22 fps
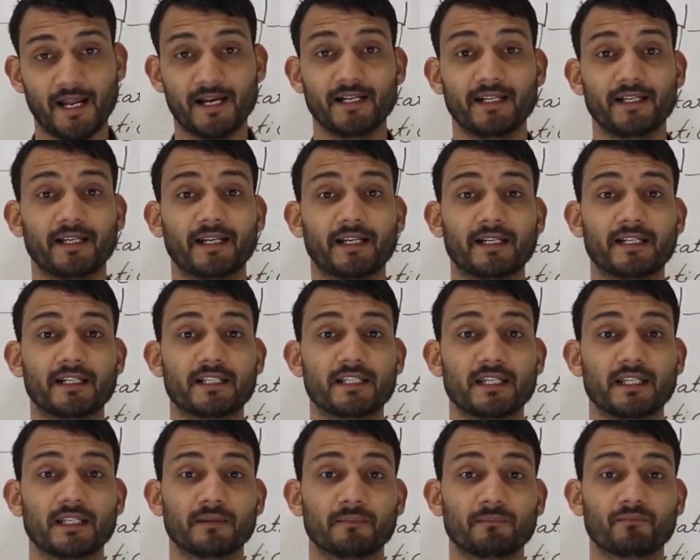kinetic
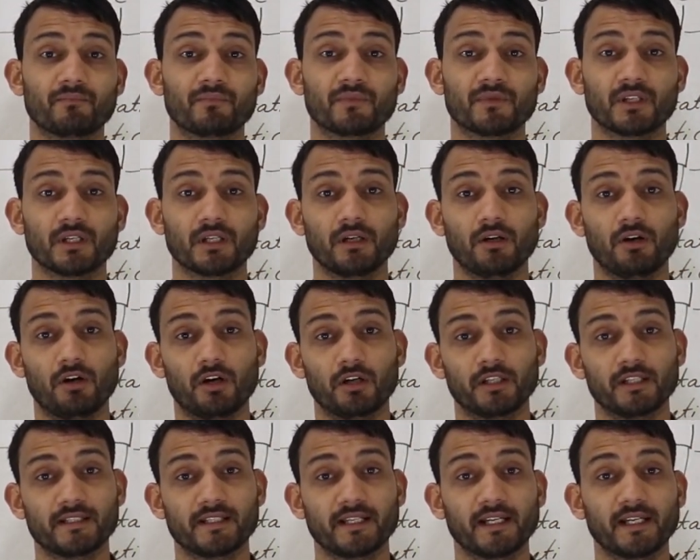energy
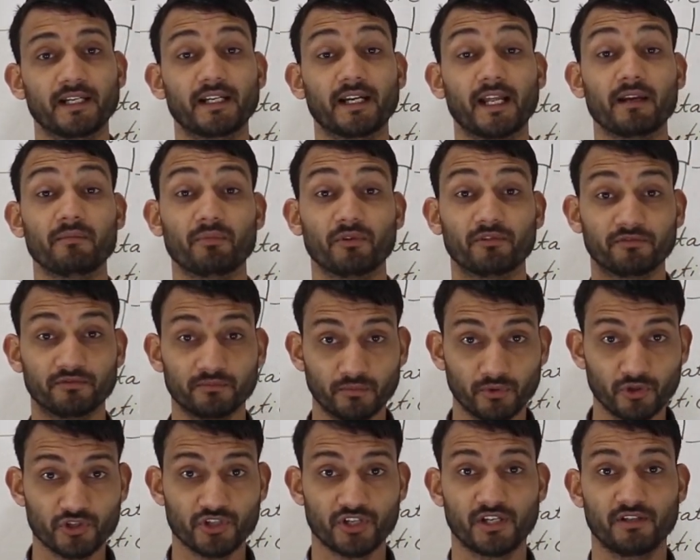or the second type of
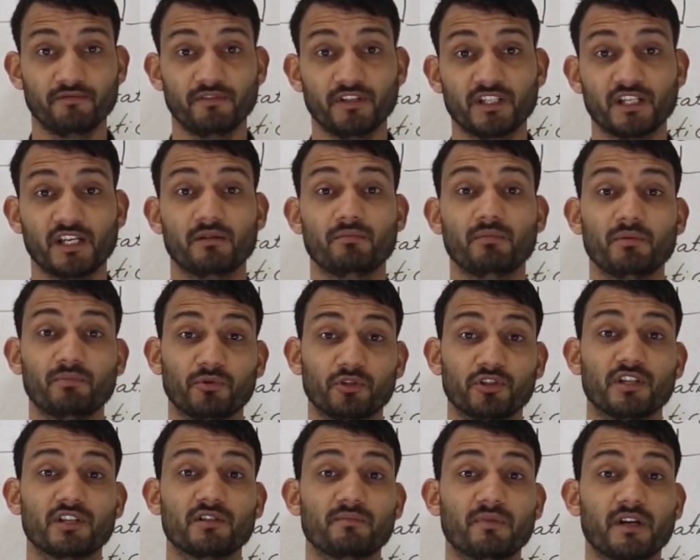motion which can be
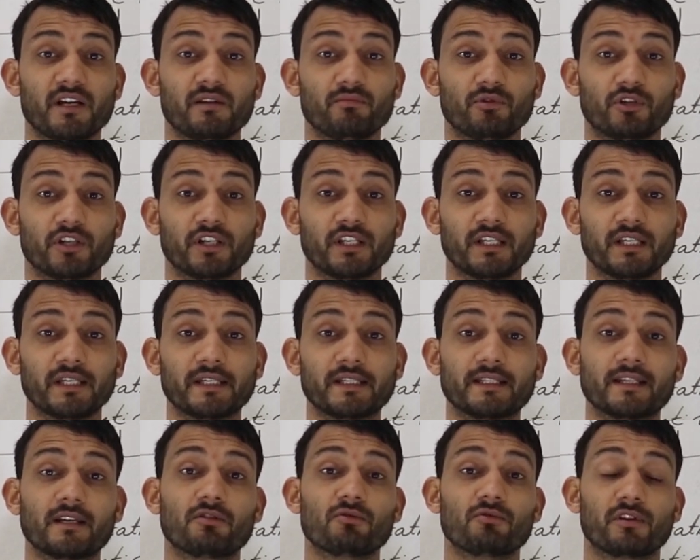possessed by a
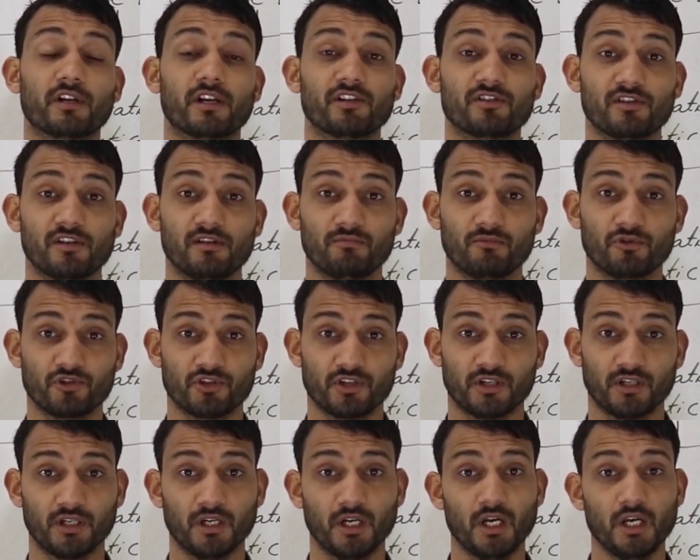body is a rotational
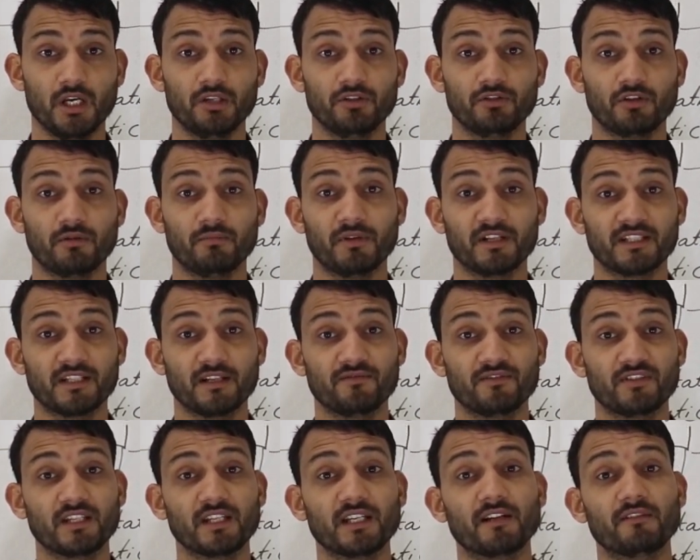motion. So, you
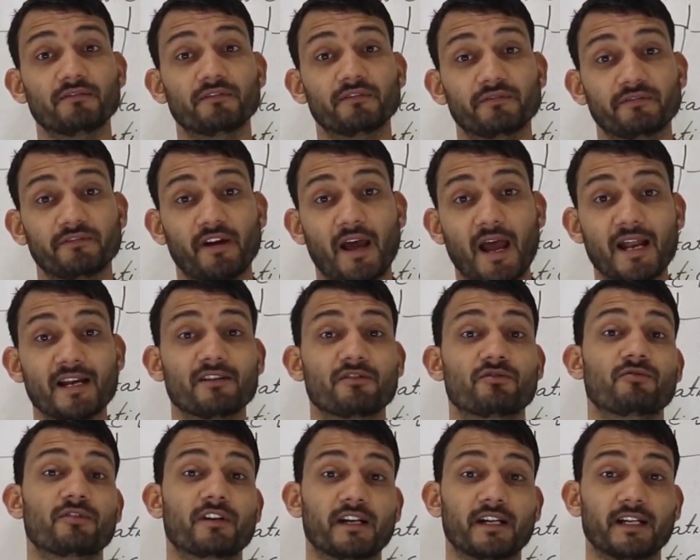must have seen a
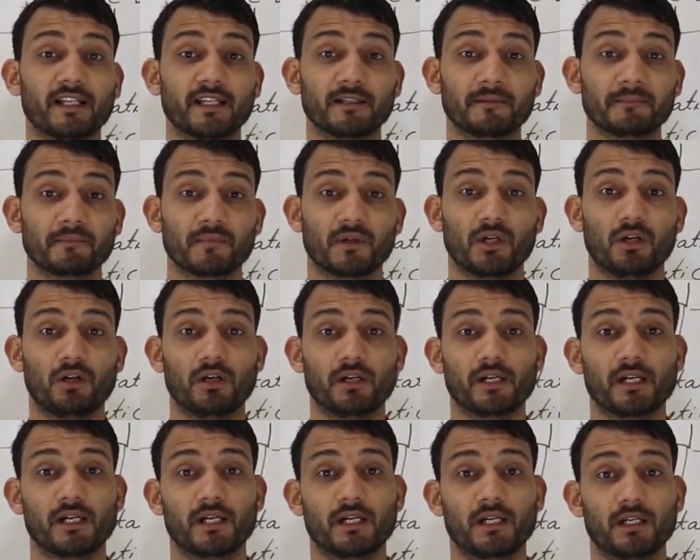fan rotating
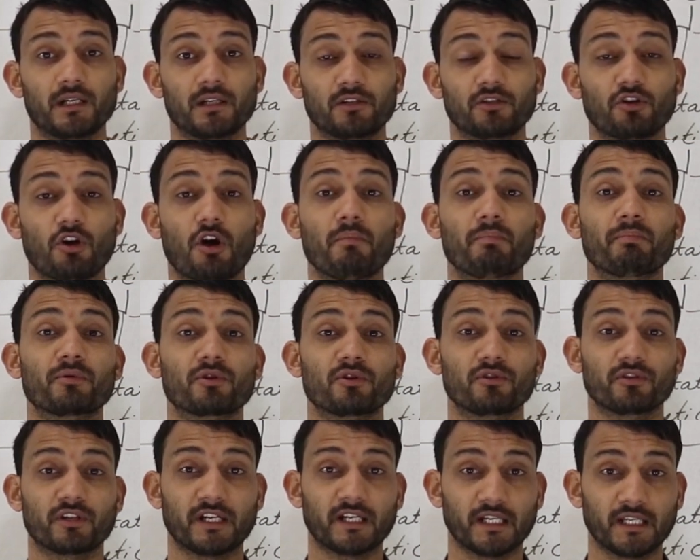or a
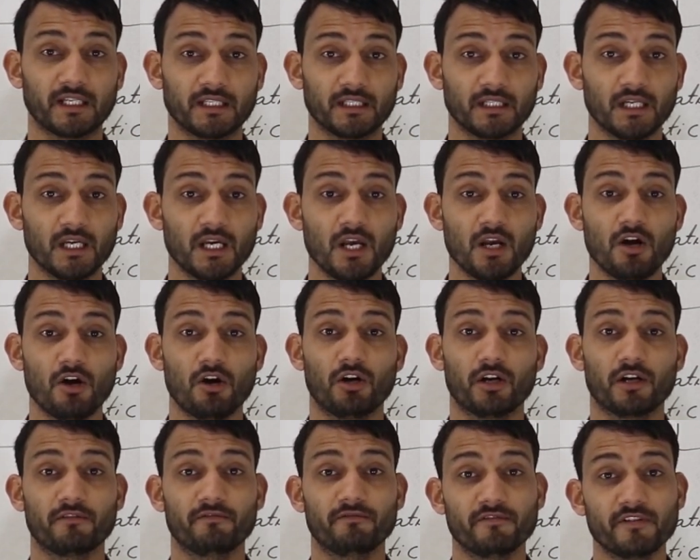top rotating
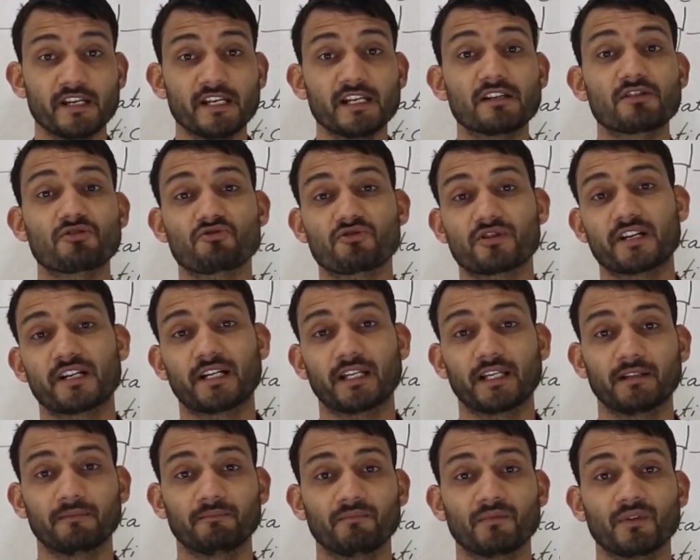or a wheel
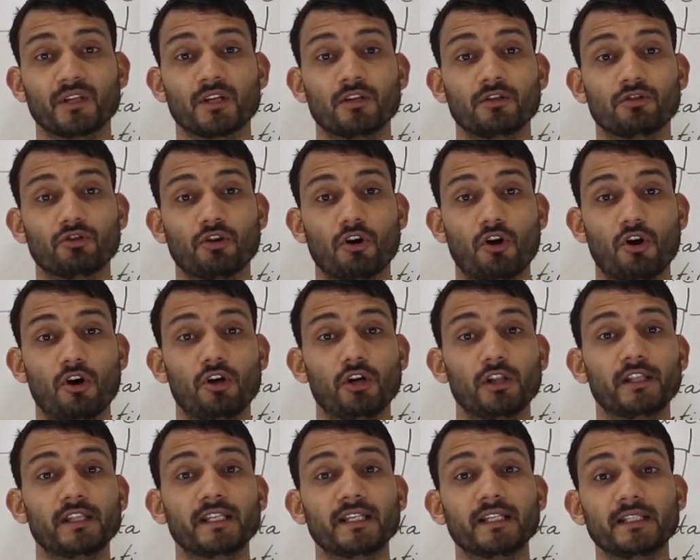rotating. So,
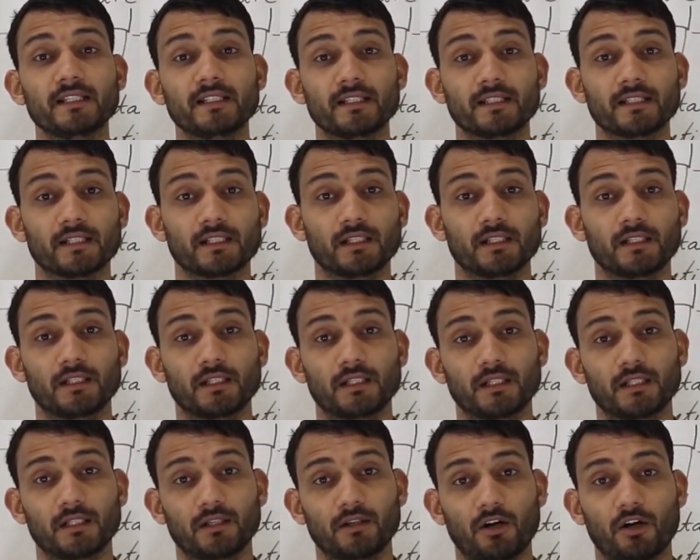all these
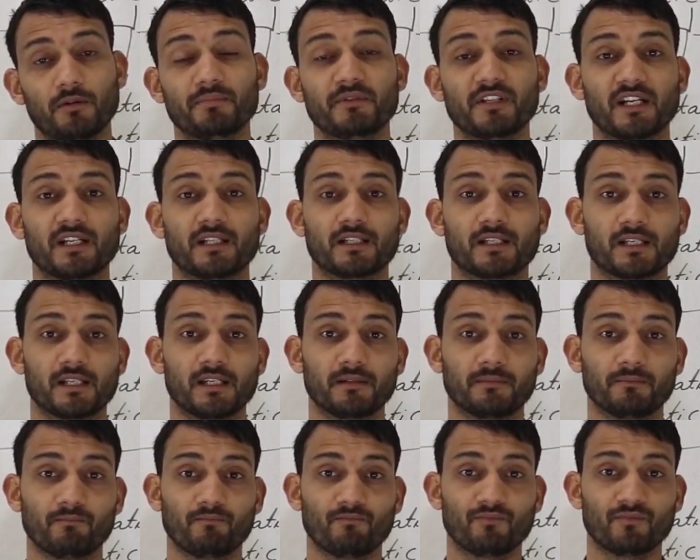
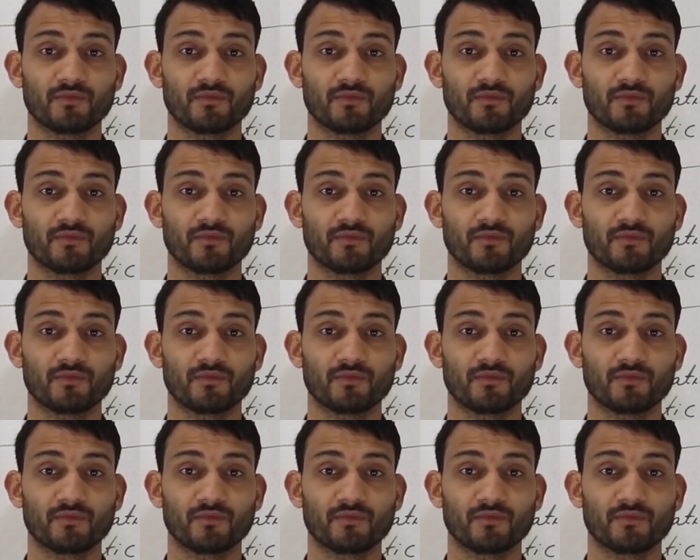objects,